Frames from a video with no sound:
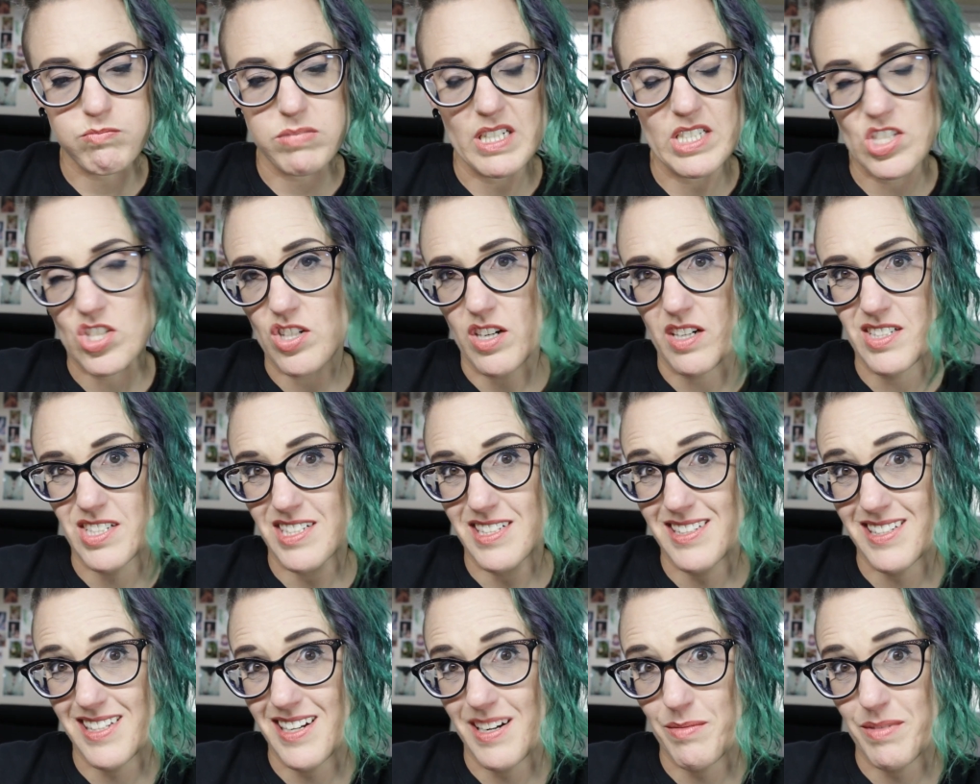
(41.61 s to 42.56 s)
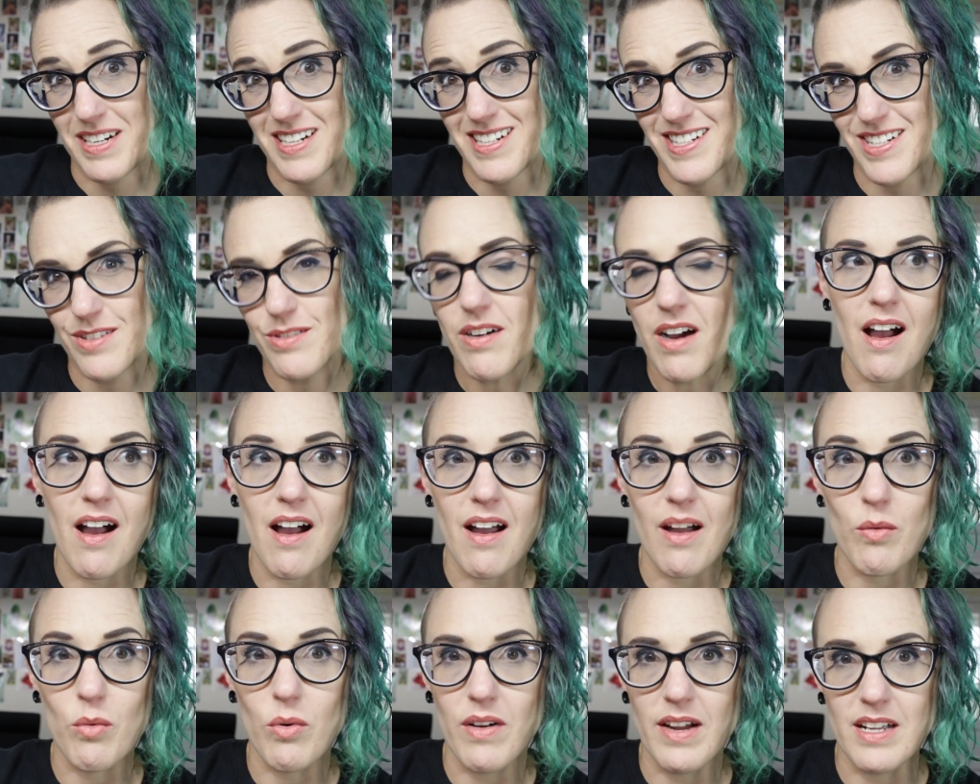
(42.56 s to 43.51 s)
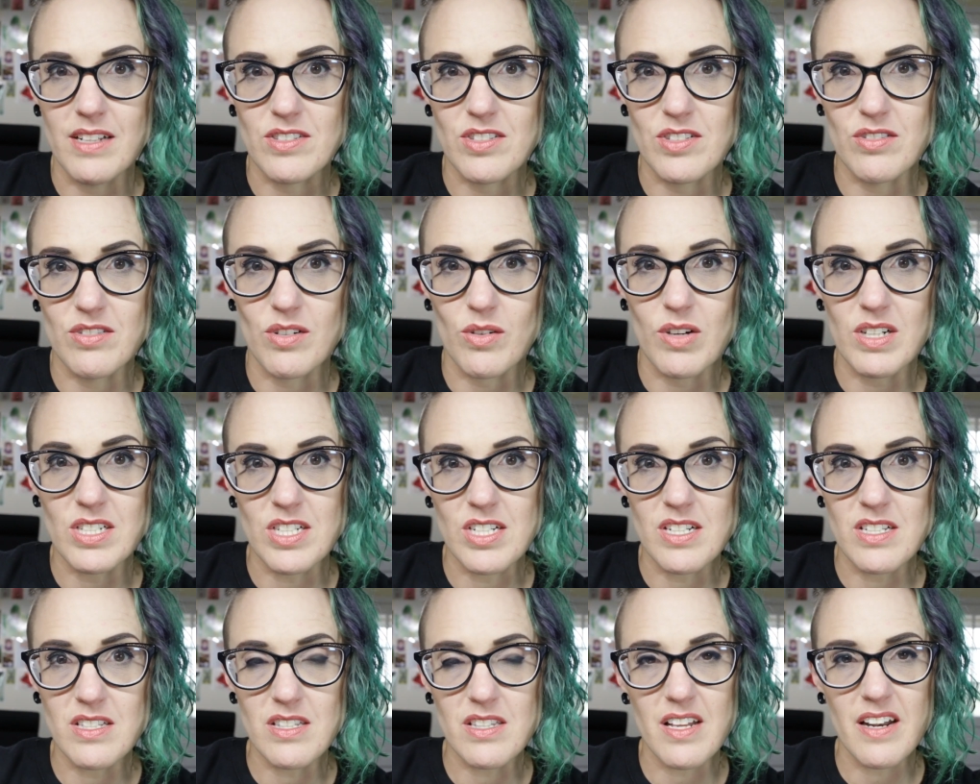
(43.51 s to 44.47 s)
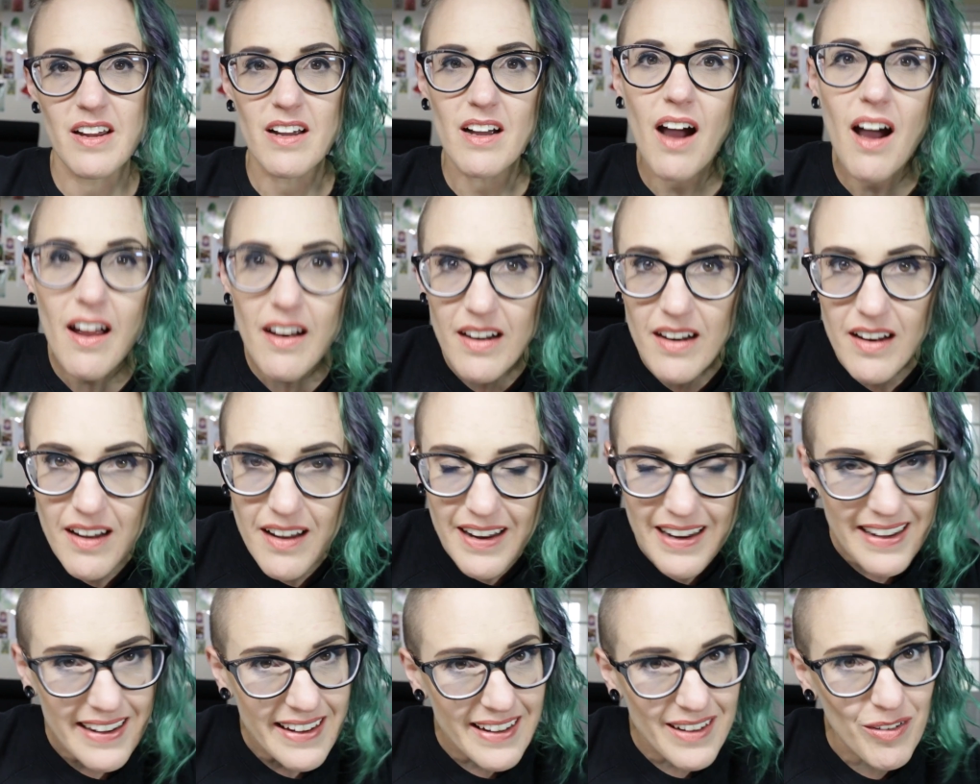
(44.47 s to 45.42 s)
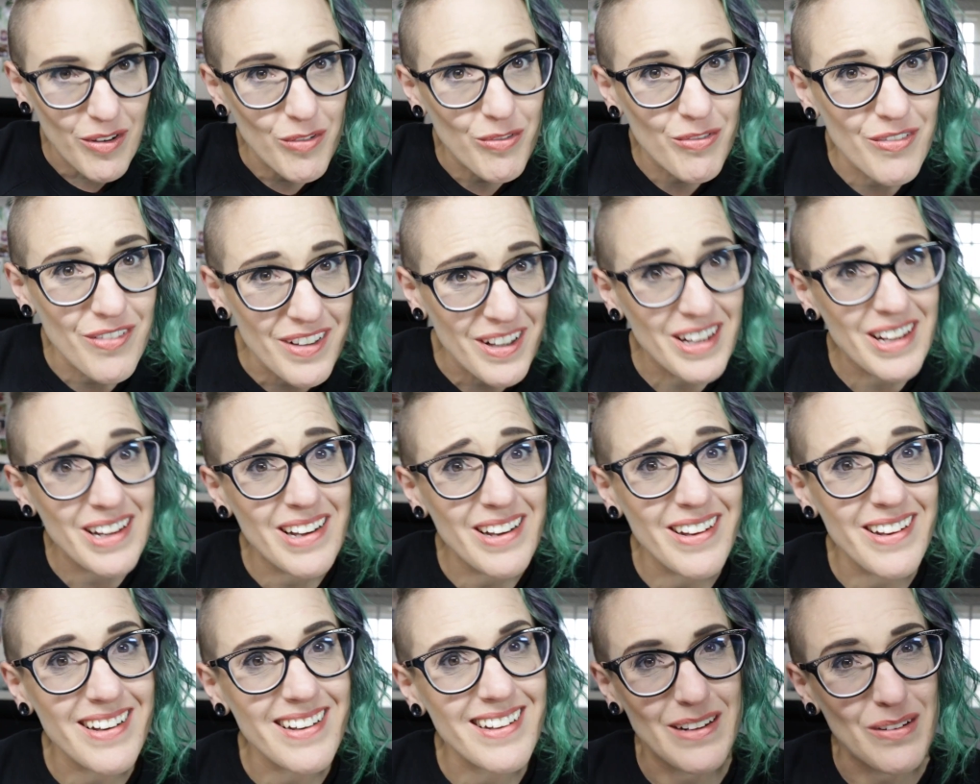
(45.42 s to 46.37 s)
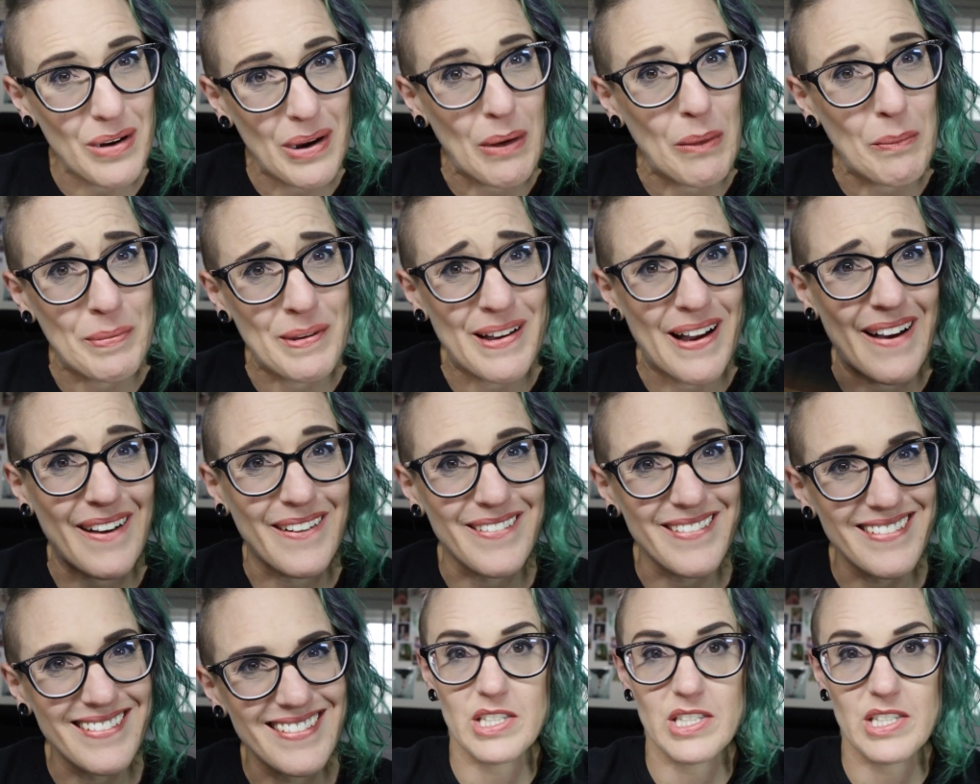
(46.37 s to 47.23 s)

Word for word: instructions that I'm gonna do, I will answer the questions that I got and hopefully it'll help you out.